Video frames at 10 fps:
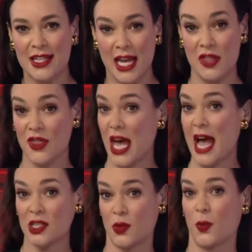and
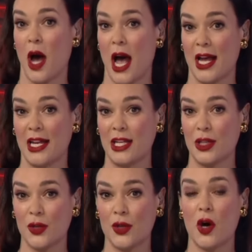that's why
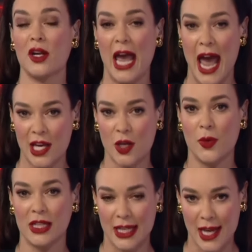you're not
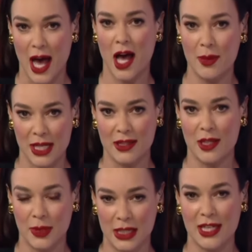adequately arming the
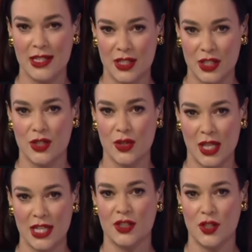police to do
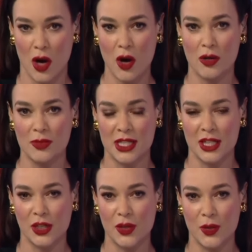their jobs in
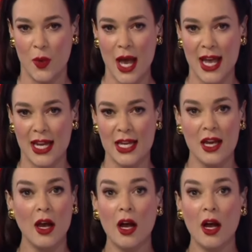a good way,